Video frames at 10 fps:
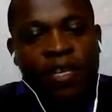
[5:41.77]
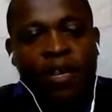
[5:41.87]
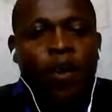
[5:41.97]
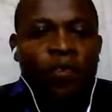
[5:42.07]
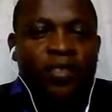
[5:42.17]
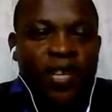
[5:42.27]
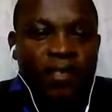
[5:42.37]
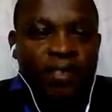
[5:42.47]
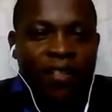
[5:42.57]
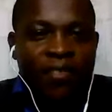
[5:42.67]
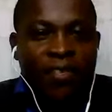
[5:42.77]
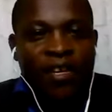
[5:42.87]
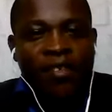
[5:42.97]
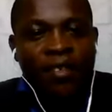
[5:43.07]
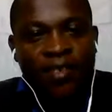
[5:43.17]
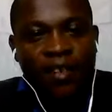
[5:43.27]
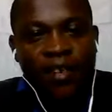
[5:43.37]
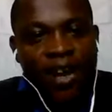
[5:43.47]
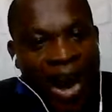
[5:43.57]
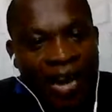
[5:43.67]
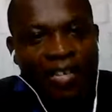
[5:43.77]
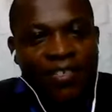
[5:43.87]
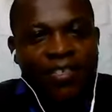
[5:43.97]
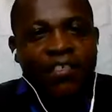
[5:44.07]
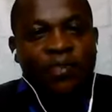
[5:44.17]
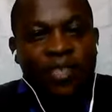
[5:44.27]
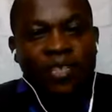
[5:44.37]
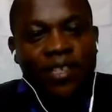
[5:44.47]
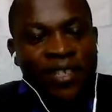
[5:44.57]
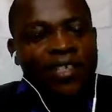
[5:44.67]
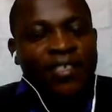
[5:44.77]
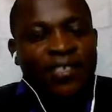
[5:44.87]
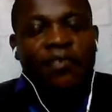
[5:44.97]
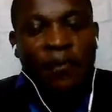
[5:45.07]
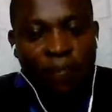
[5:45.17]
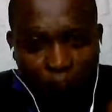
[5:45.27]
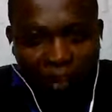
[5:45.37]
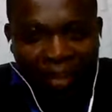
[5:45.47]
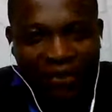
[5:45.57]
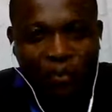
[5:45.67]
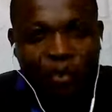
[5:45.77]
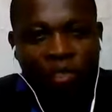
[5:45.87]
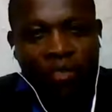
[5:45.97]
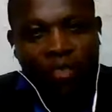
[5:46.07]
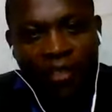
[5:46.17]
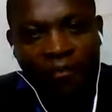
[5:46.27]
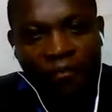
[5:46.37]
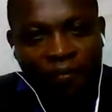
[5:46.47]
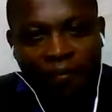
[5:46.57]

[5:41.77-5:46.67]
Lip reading: There's an old saying that says, honesty really is the best policy.